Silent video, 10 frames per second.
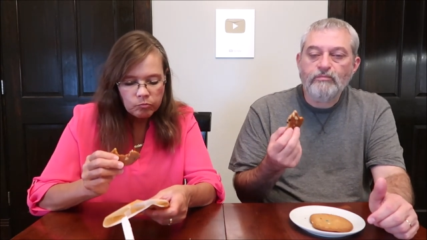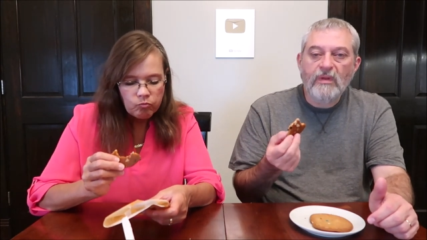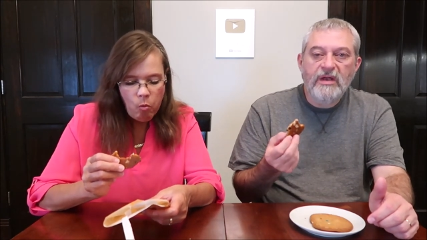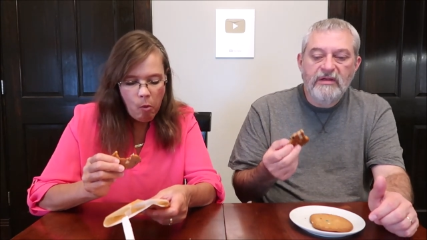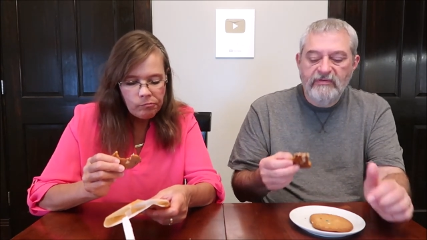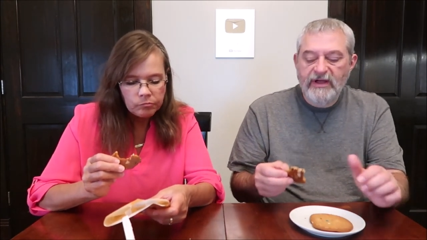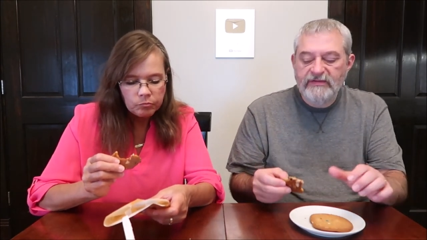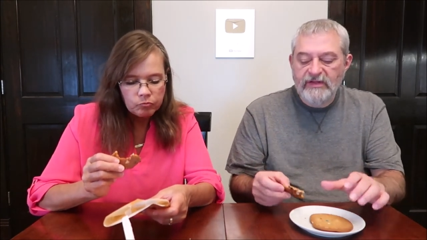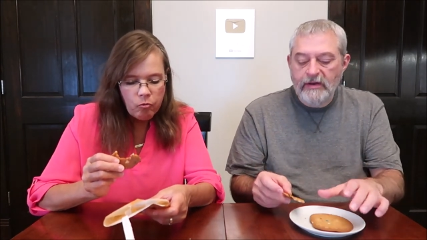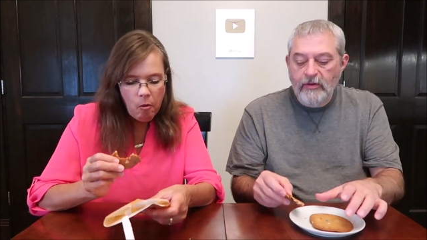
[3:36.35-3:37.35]
Speaker 1: It even
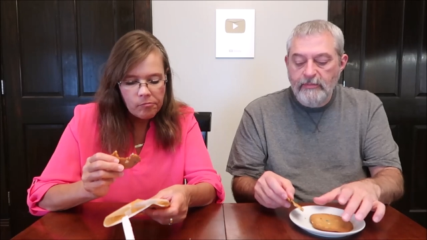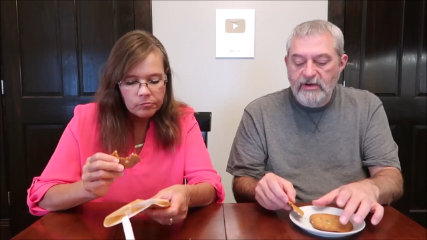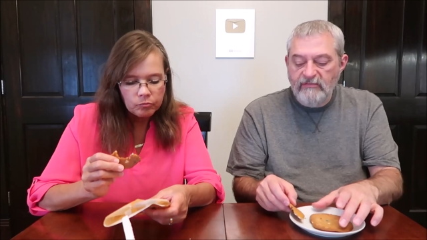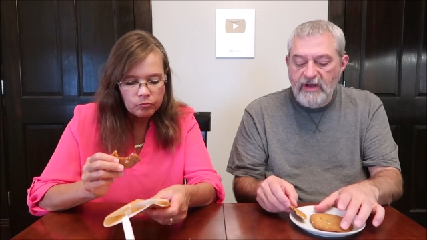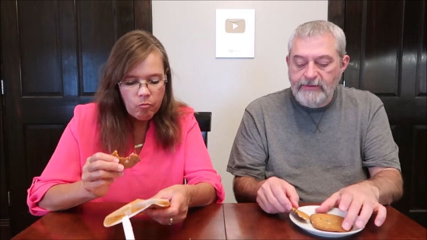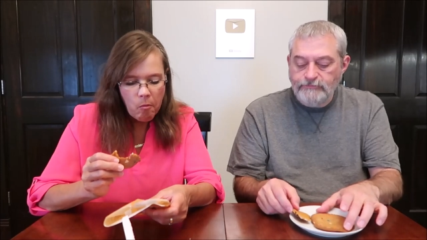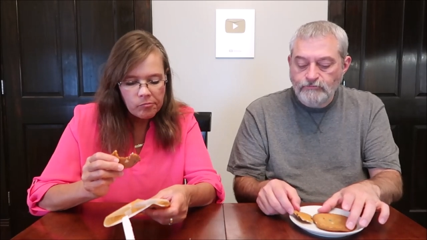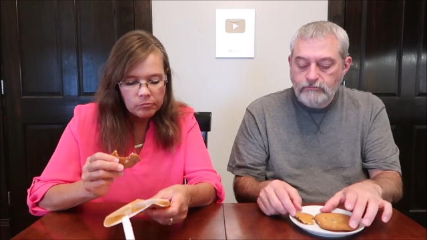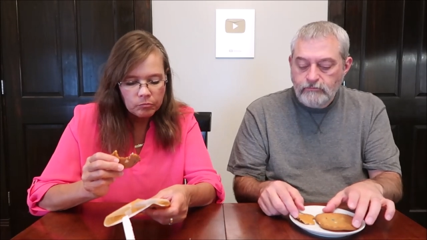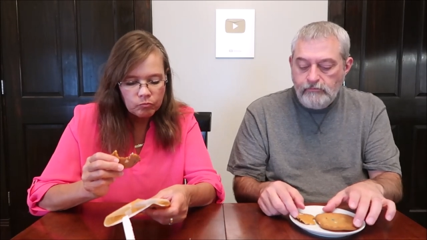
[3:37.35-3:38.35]
has that little bit of a, uh,
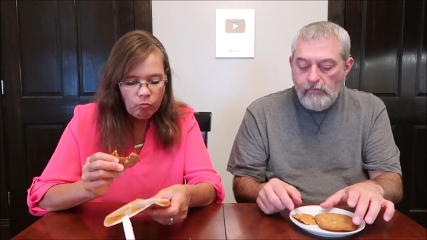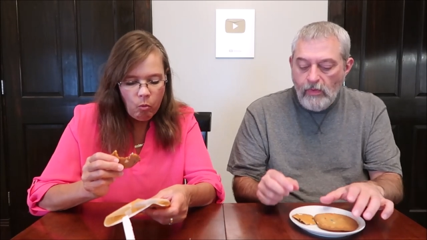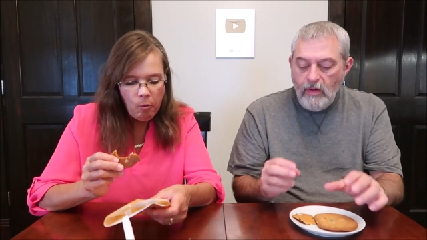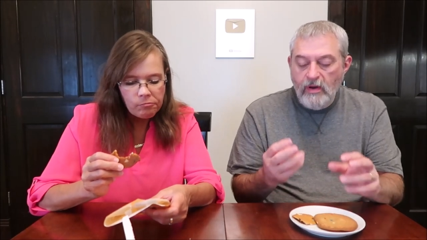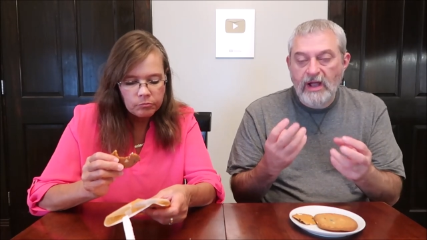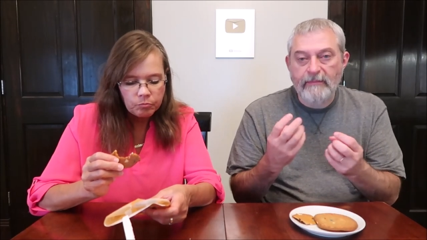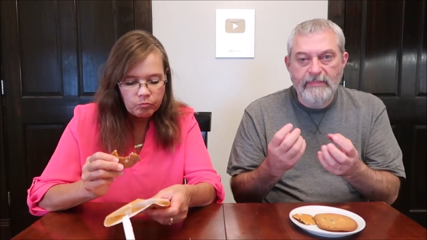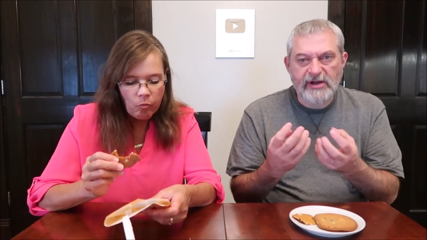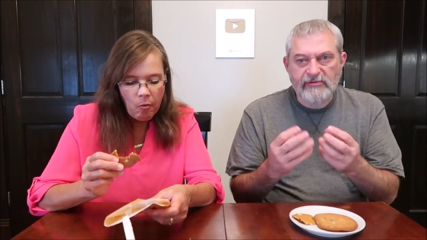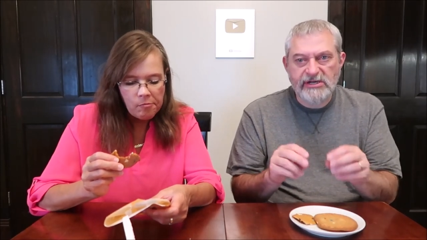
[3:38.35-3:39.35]
like a
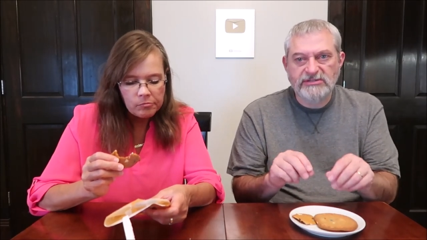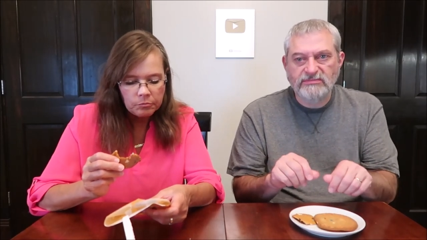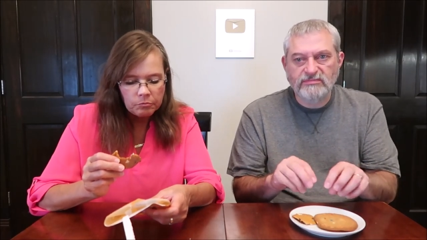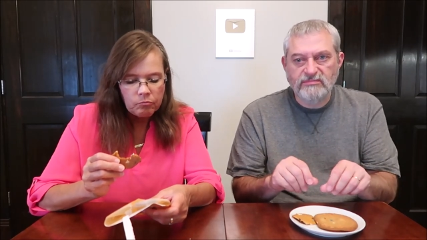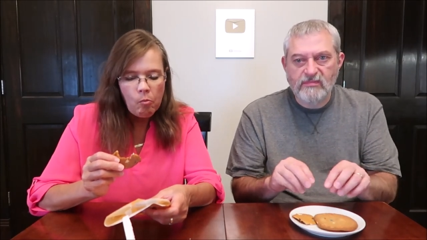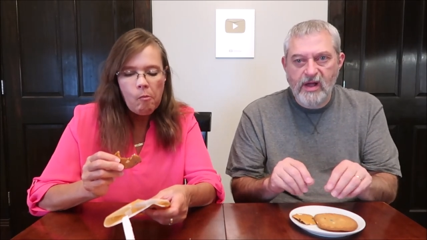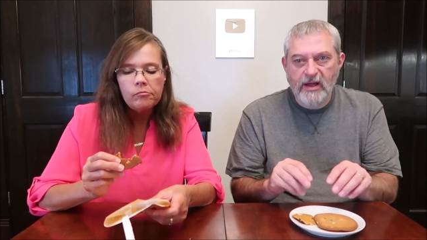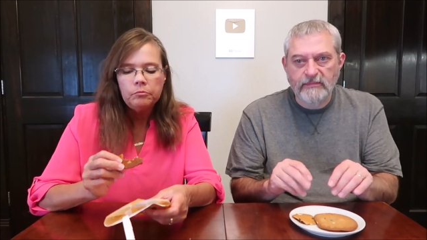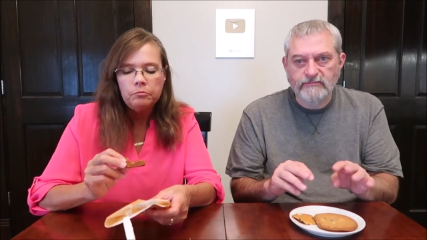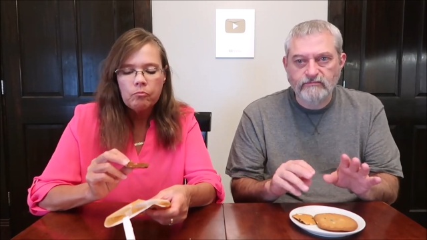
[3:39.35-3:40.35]
buttery,
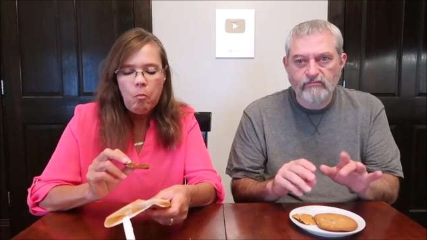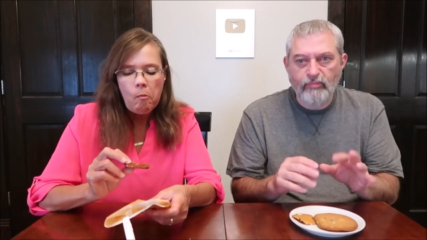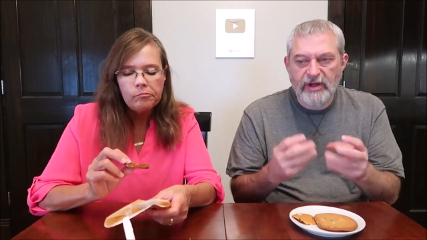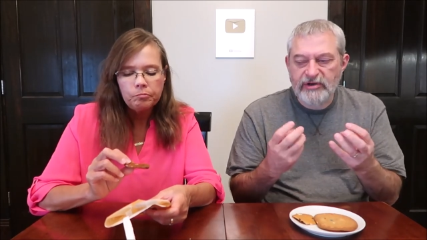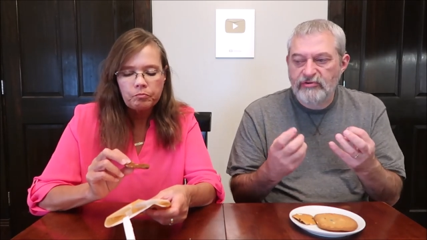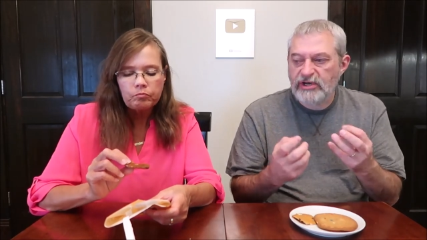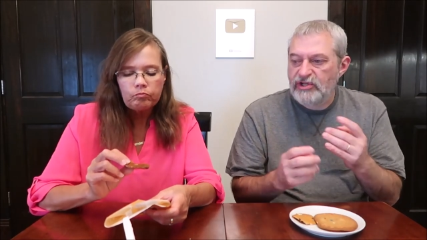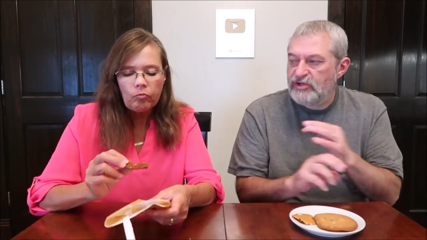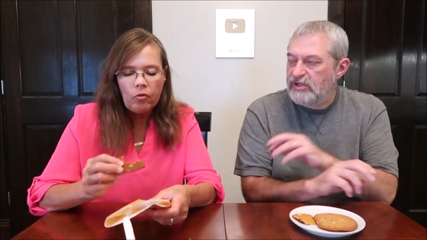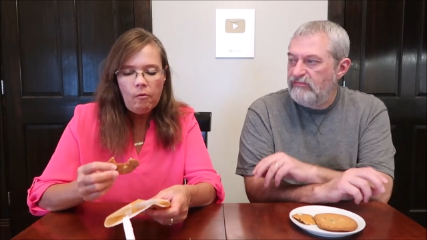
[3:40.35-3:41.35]
um, buttery
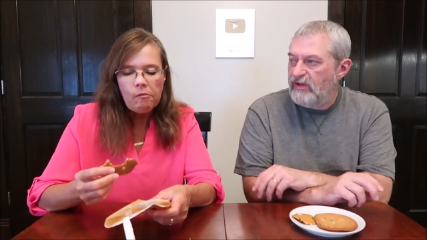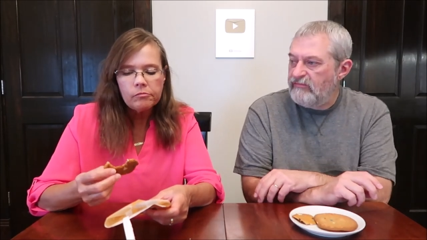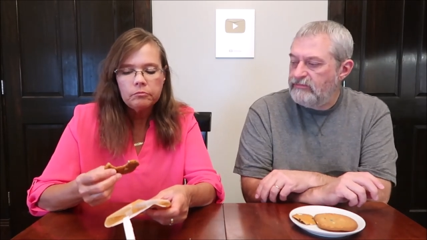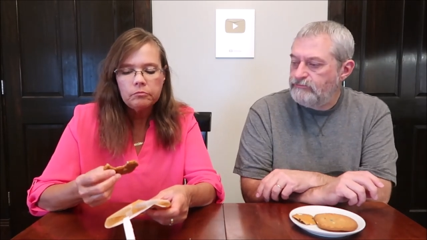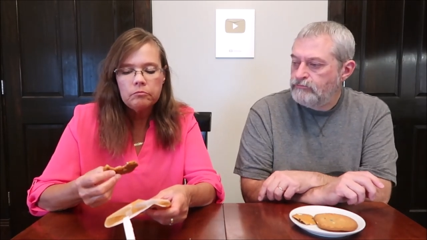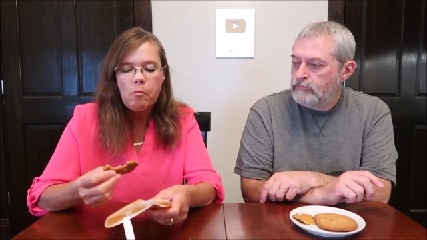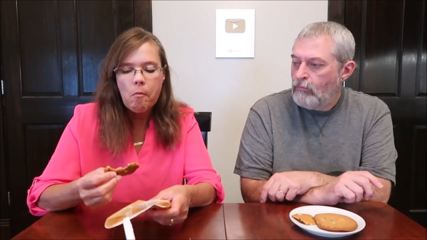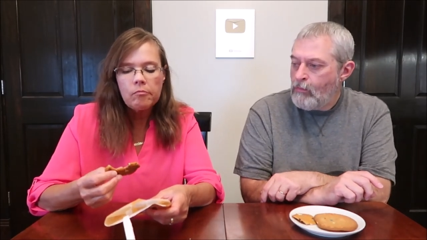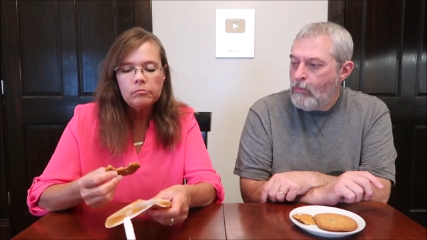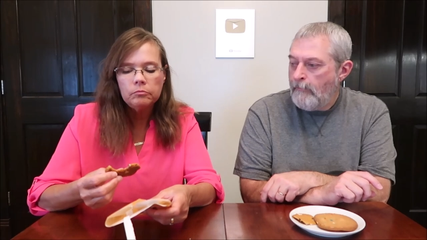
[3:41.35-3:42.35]
cookie flavor. Mm
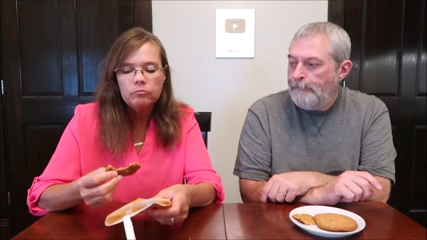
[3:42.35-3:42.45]
-hmm.